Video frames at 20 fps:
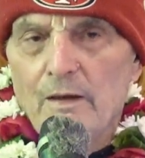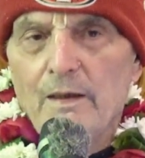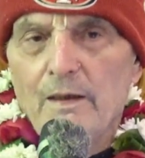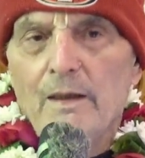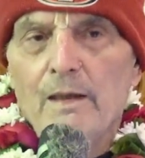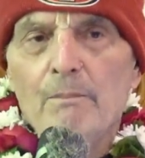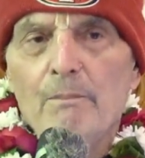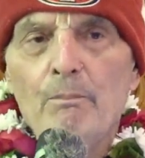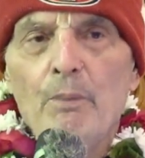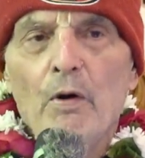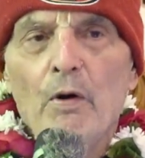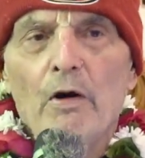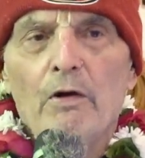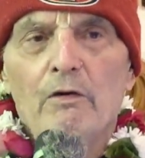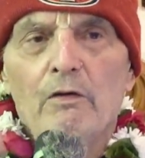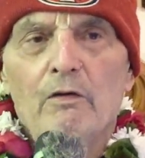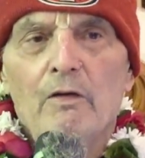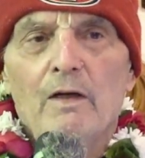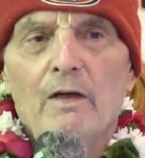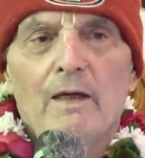
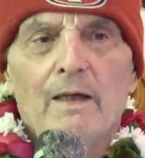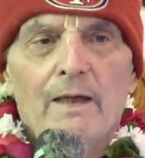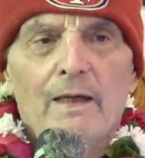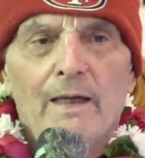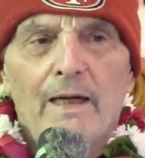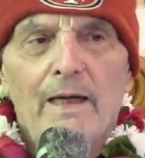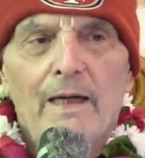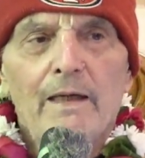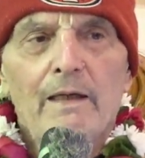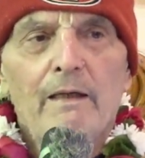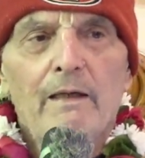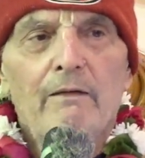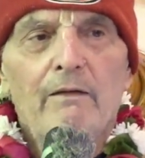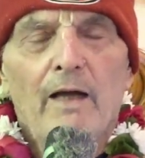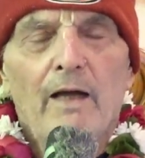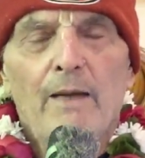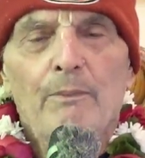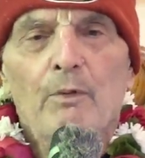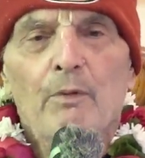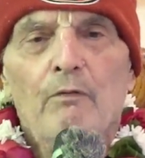impart any
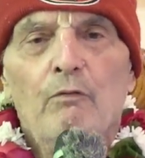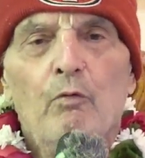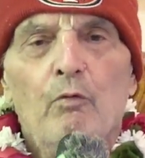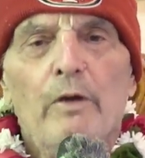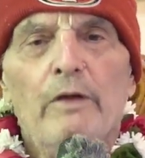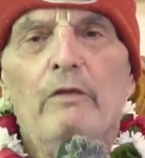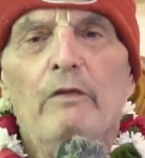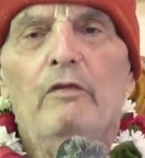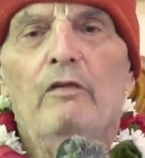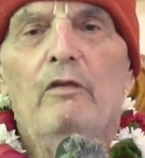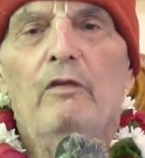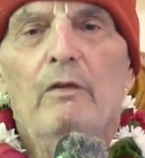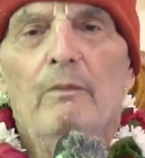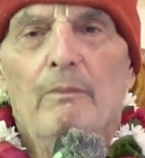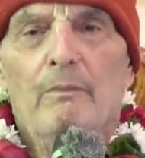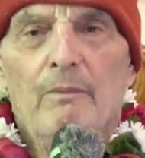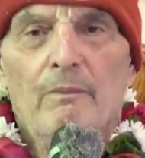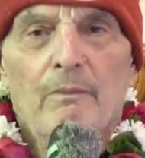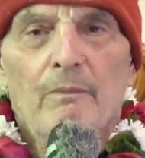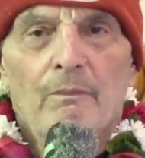type of
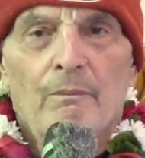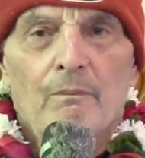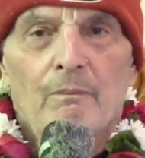wisdom